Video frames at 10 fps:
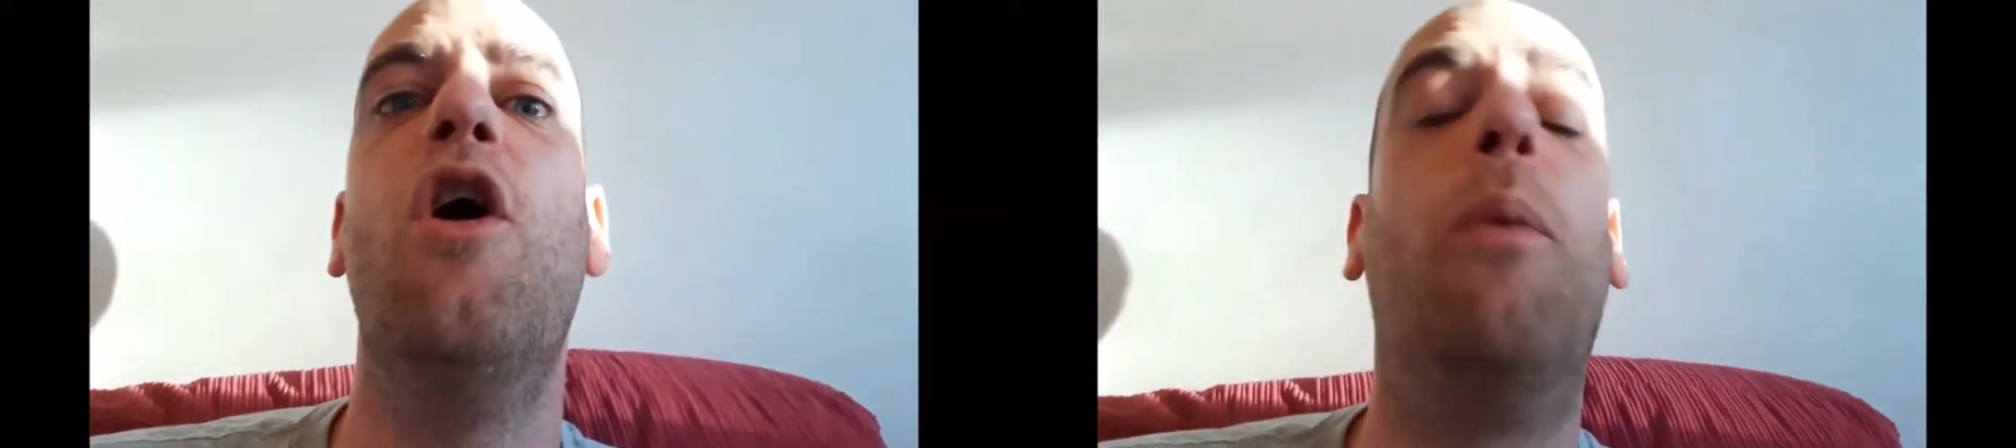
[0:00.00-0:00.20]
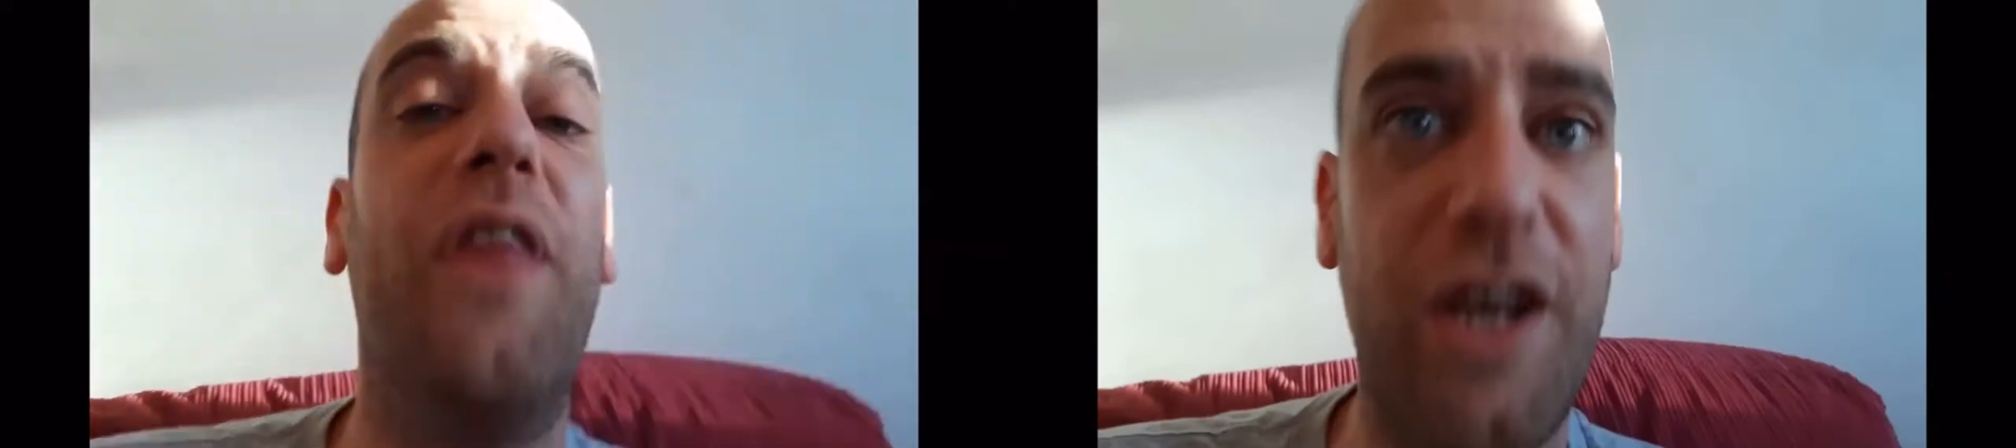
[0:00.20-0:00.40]

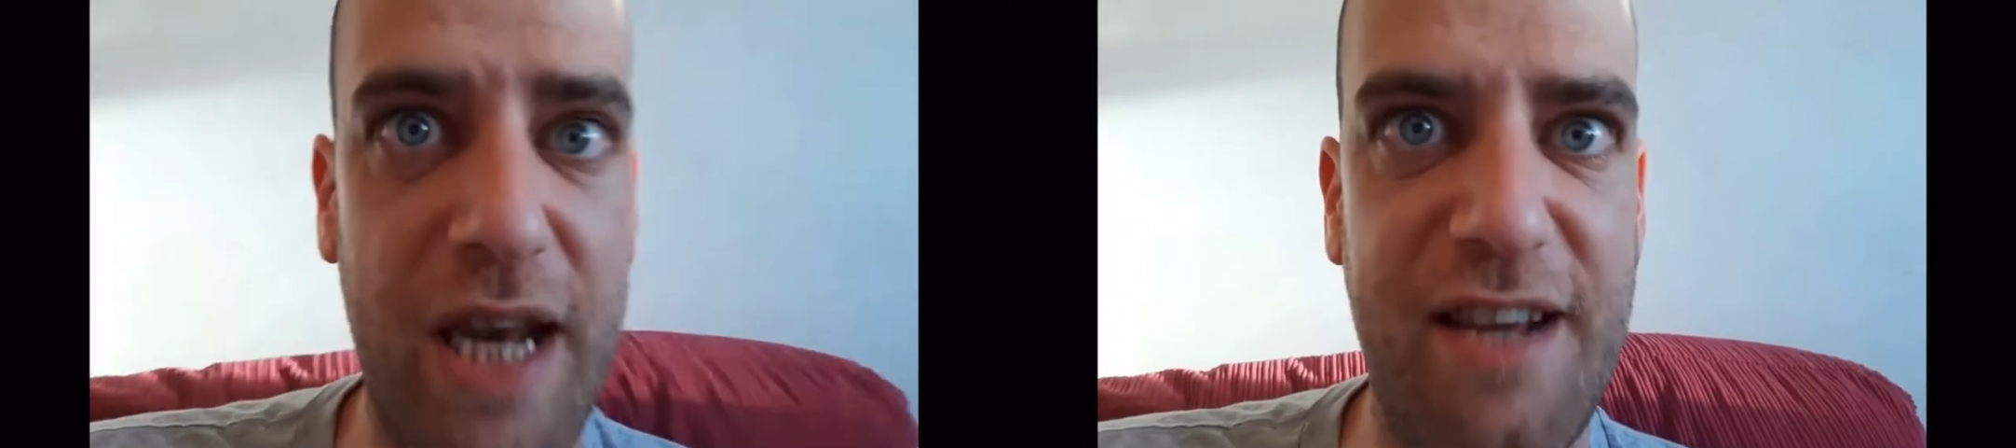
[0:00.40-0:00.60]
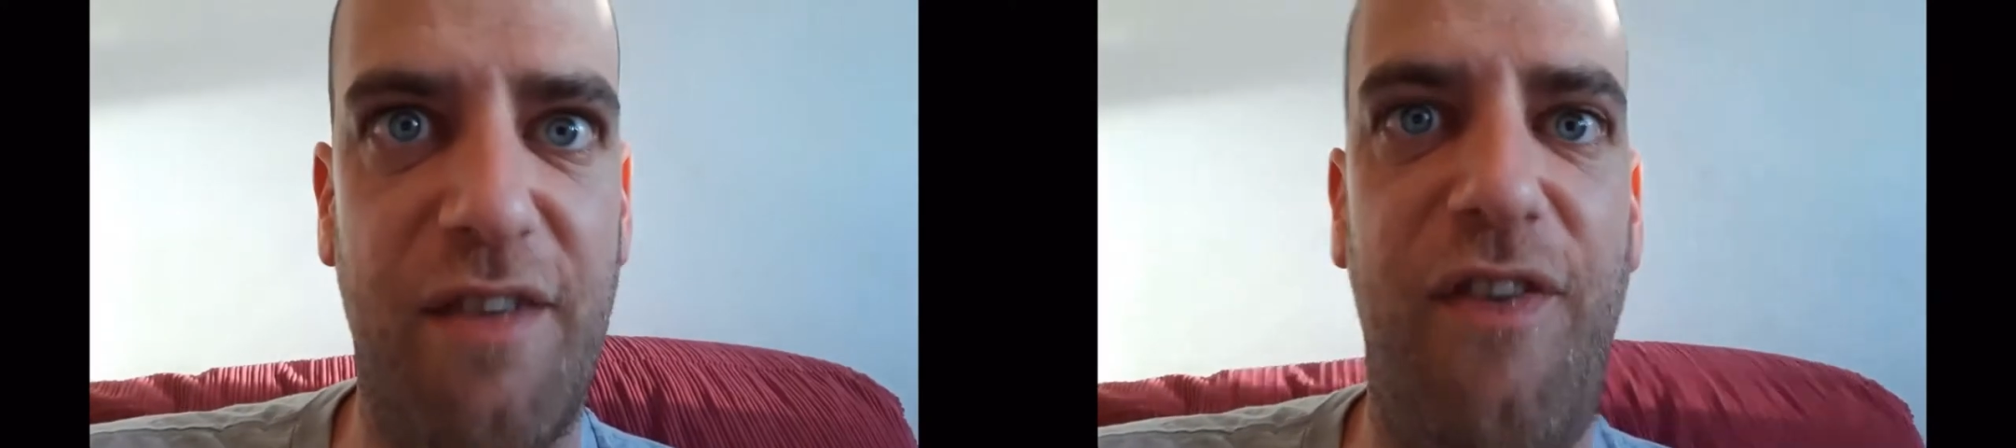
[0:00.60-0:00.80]
Well, then you
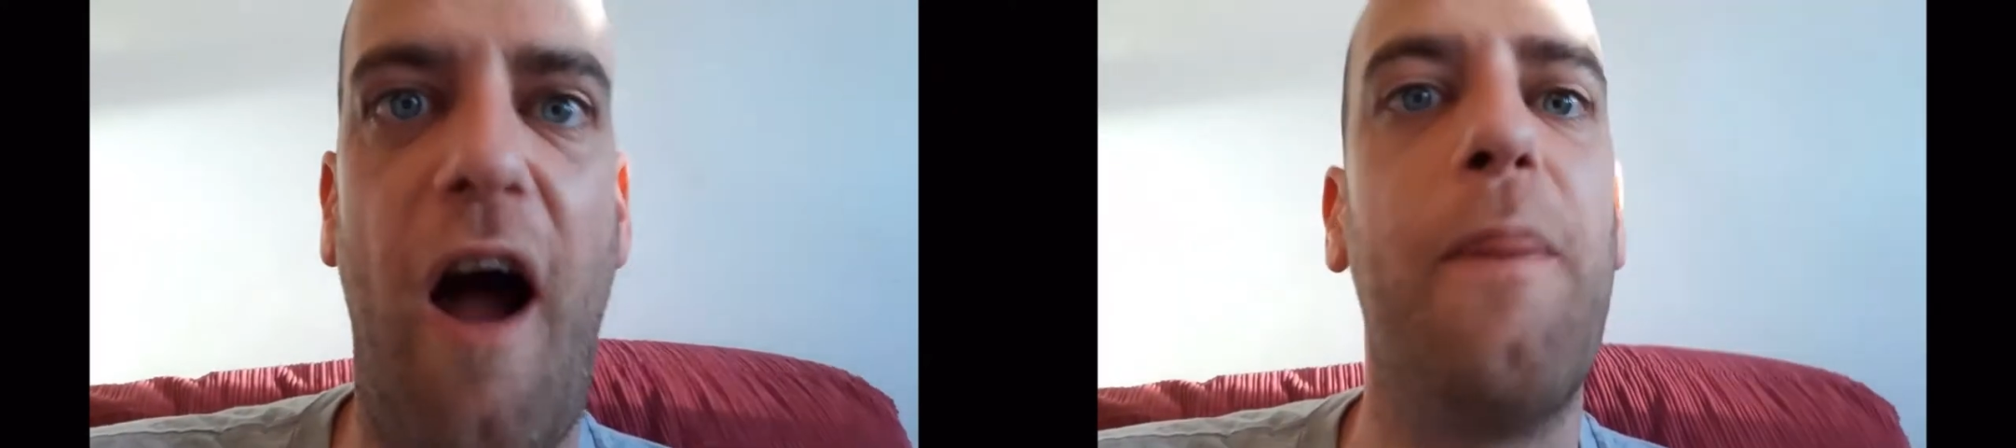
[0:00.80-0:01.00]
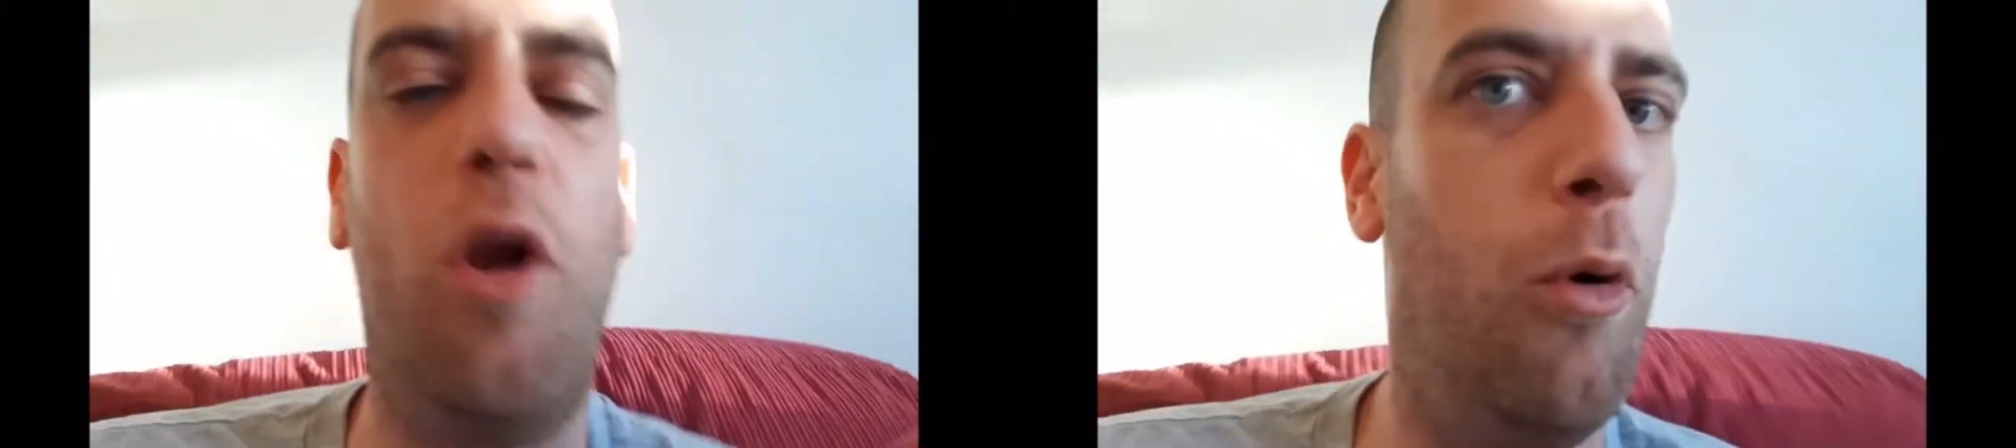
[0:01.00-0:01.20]
need to
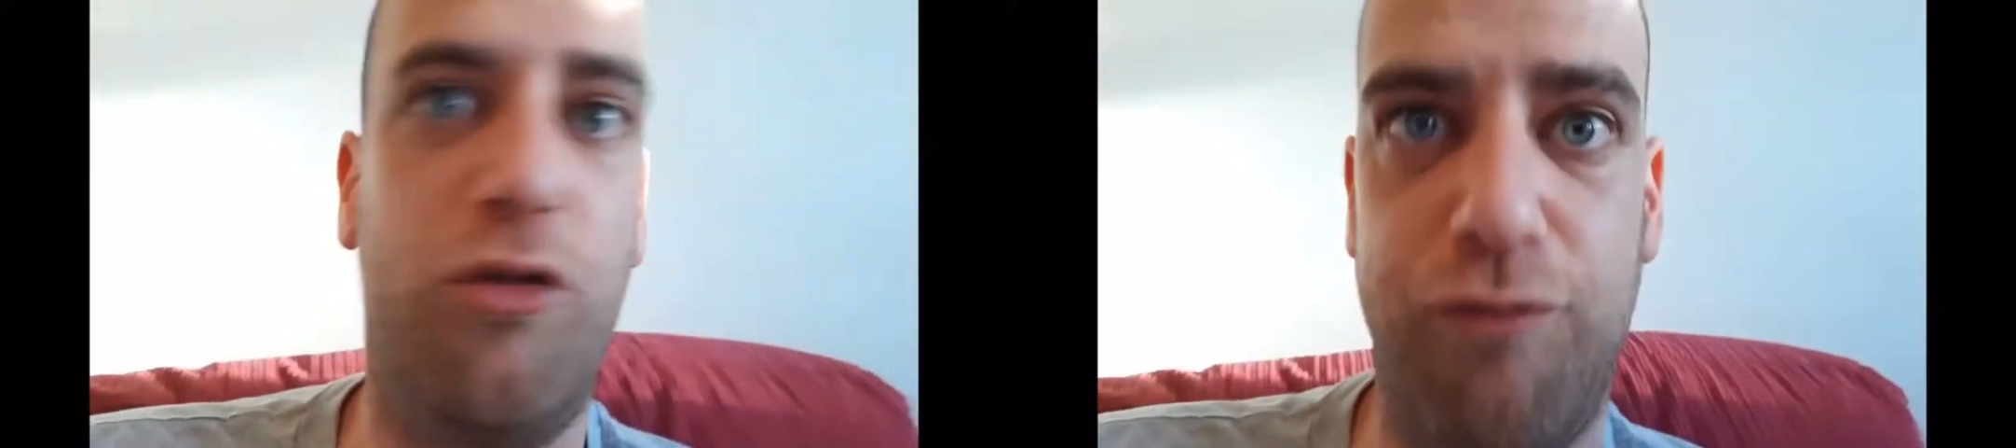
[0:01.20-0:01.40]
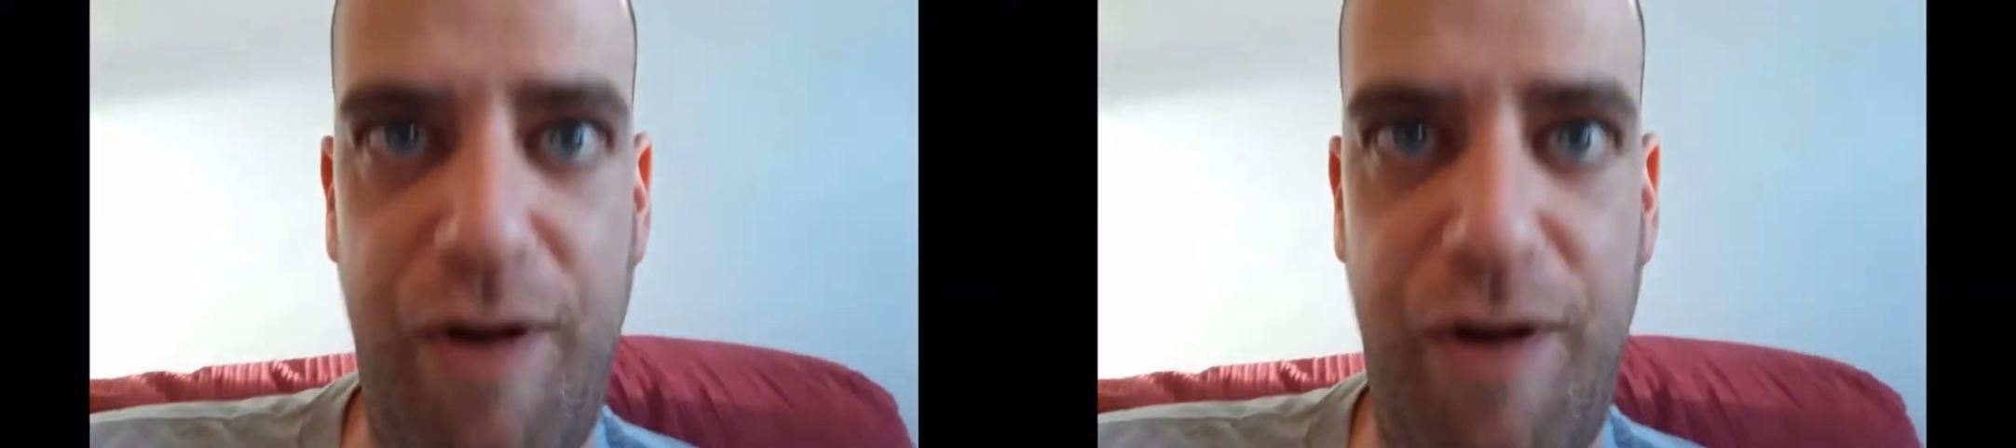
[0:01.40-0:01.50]
fight the most